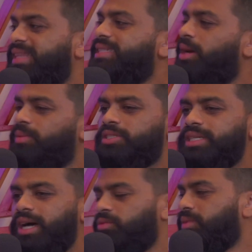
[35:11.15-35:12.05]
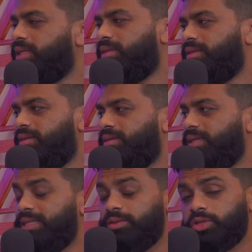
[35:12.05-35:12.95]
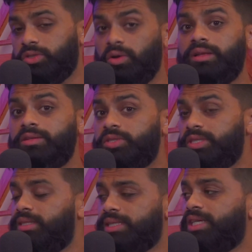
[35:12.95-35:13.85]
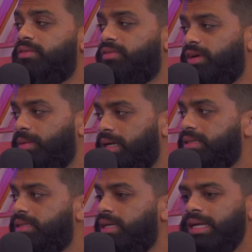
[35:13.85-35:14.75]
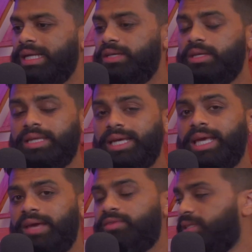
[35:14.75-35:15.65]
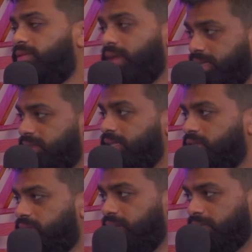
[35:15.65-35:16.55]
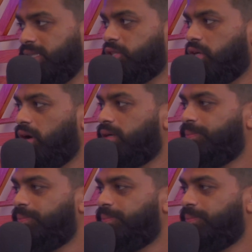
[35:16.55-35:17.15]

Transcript: This is how much the government is either struggling or just doesn't give a fuck about us. They gave us the vaccination card.